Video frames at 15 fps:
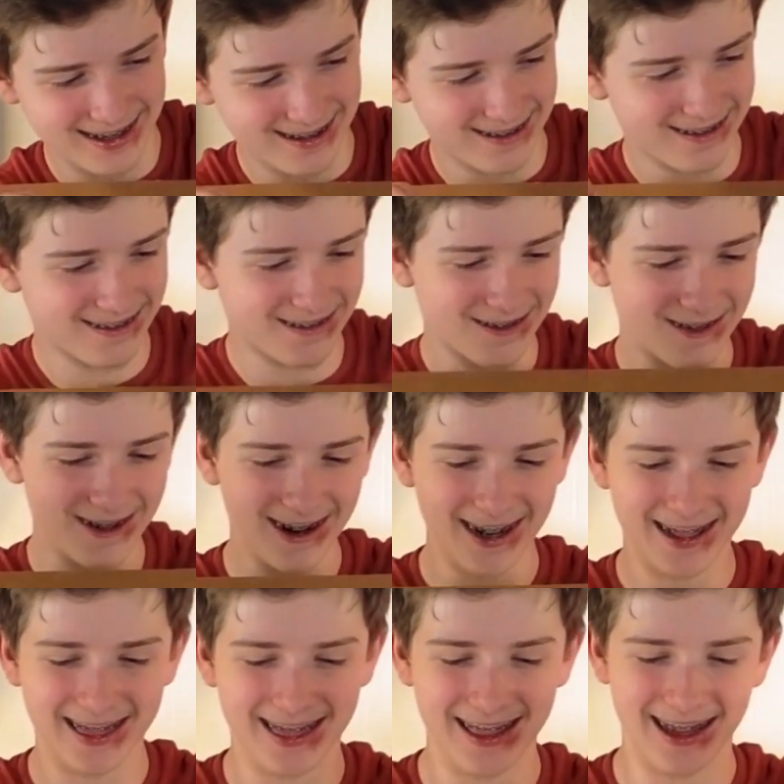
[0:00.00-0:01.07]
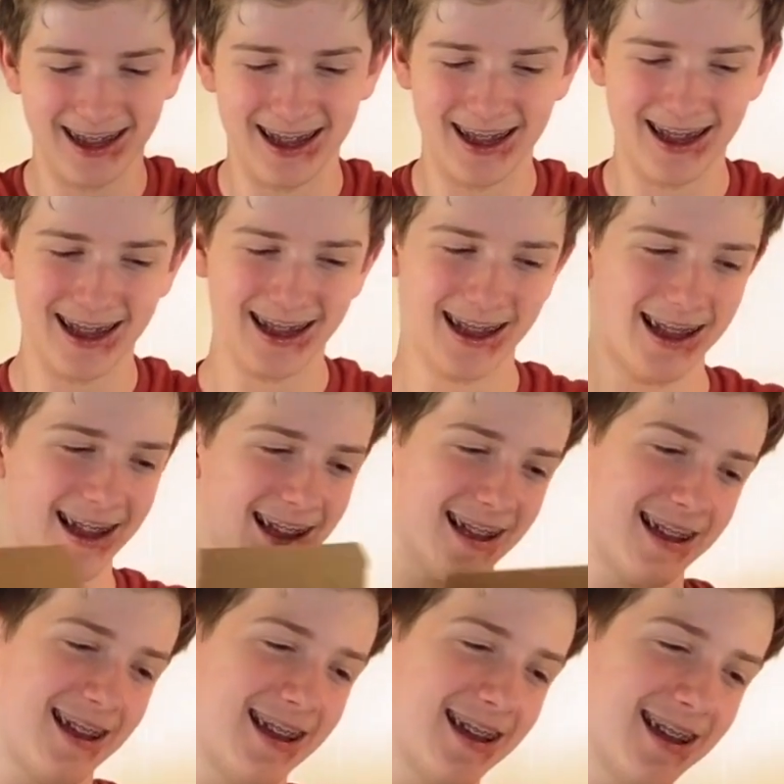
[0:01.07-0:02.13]
What the
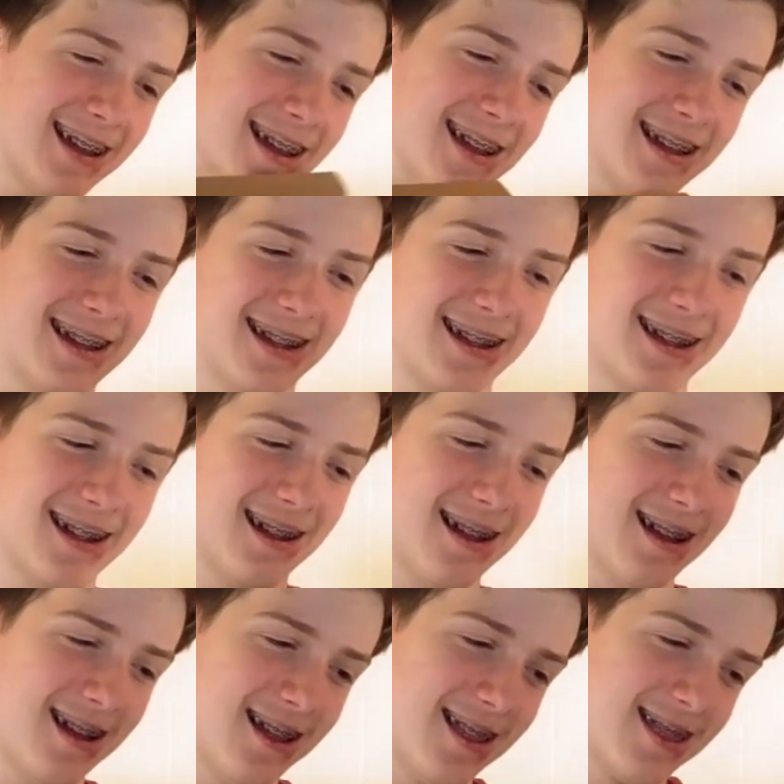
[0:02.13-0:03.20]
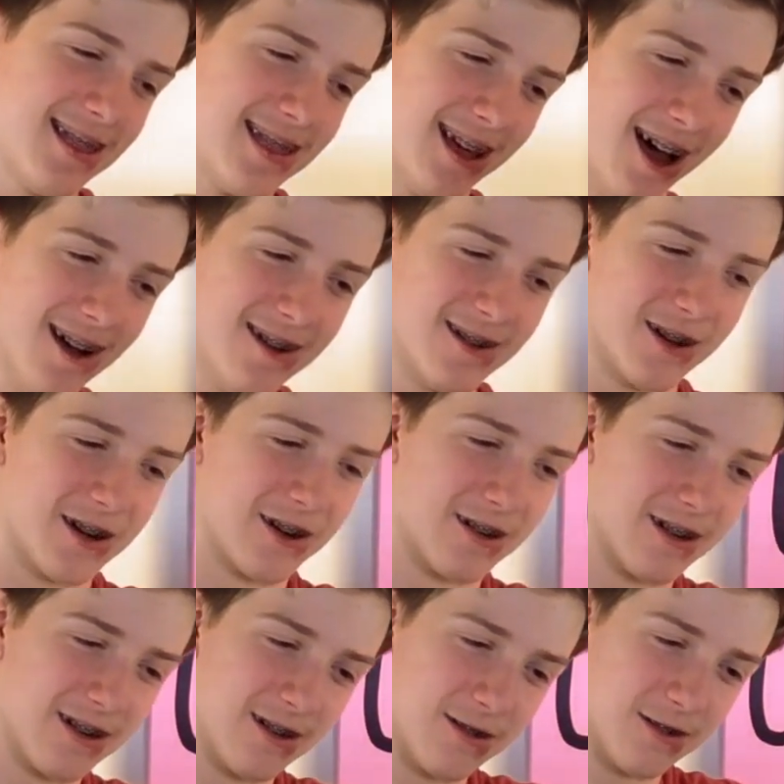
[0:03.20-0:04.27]
heck? Thunder
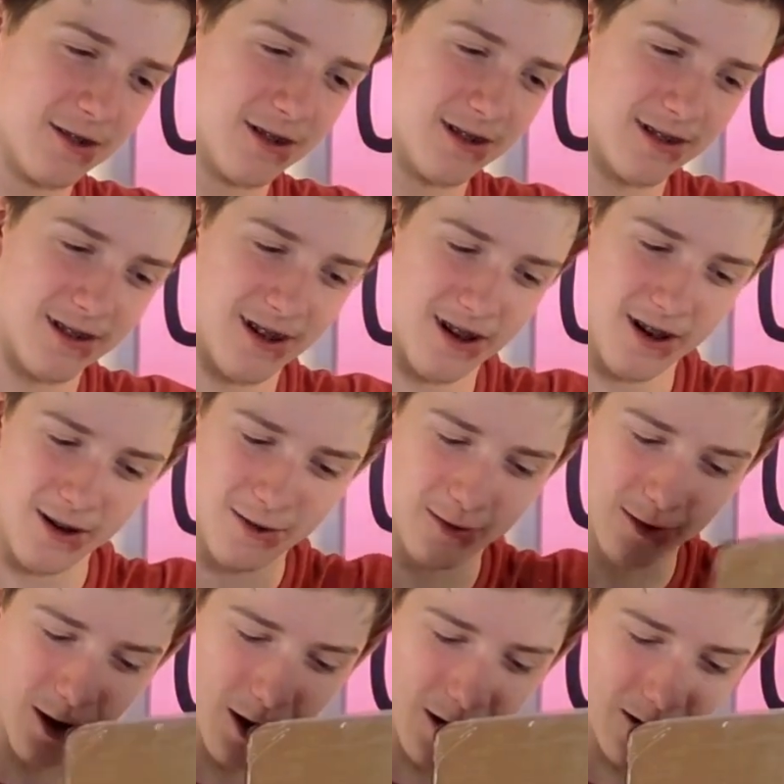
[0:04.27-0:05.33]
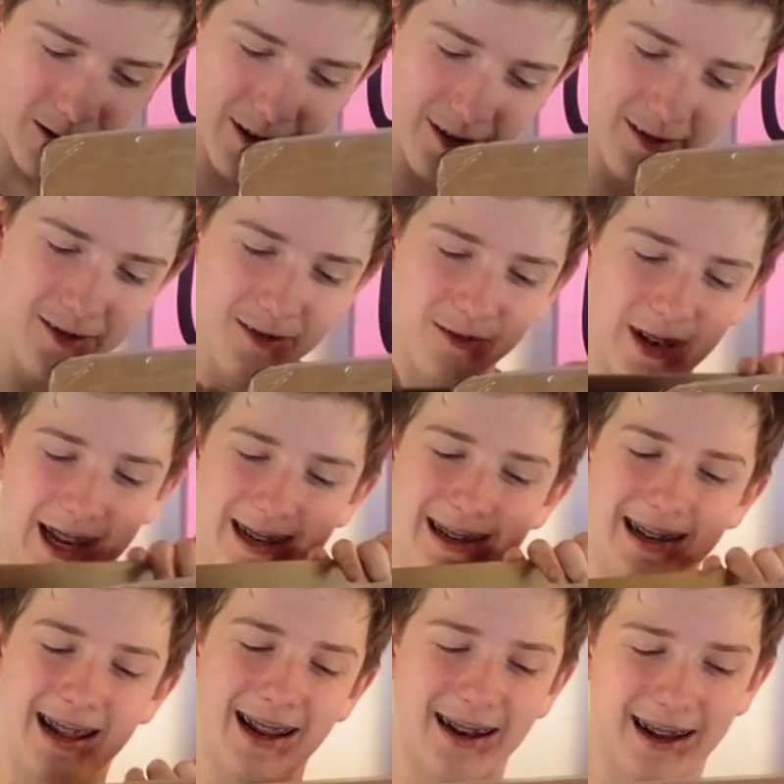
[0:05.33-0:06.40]
Road. Ooh,
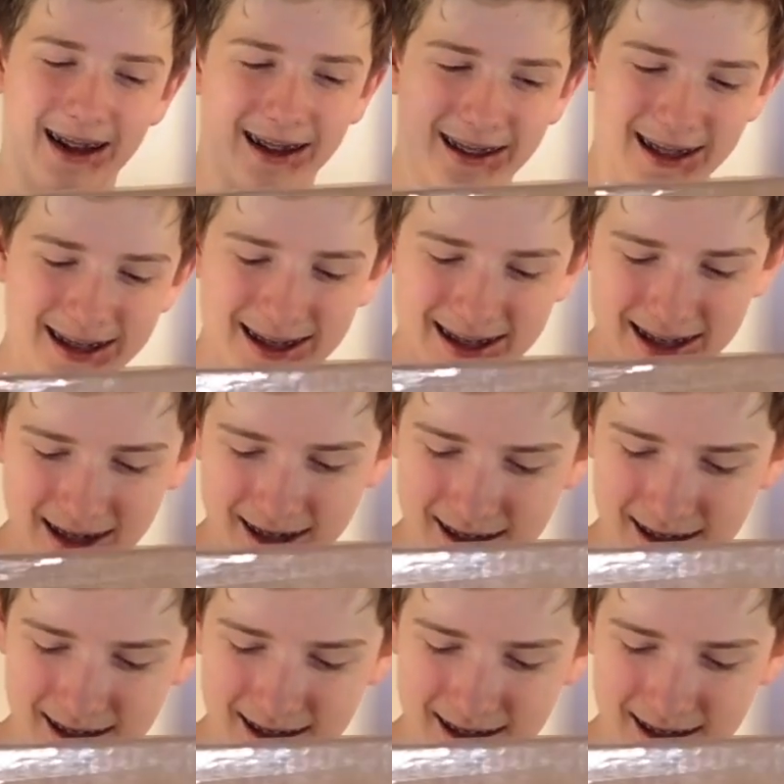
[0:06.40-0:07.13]
Vendetta. This is.